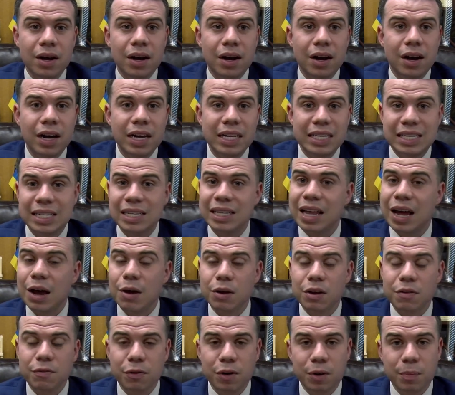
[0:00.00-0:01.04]
it's
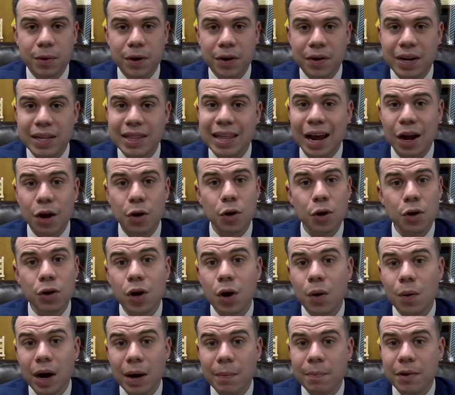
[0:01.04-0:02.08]
cloudy for a period, that could
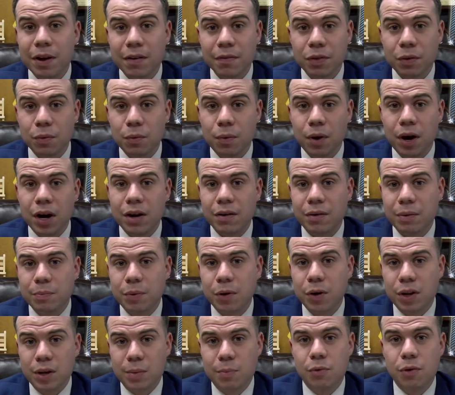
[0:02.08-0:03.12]
go up if the water in
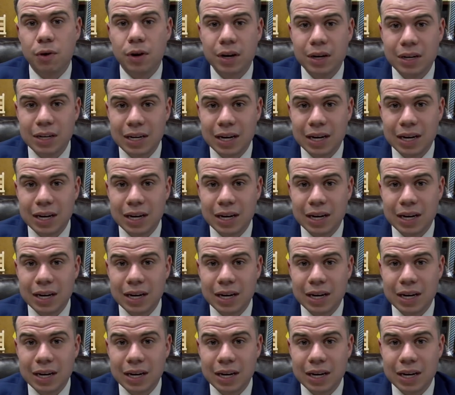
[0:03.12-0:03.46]
Pearly Brook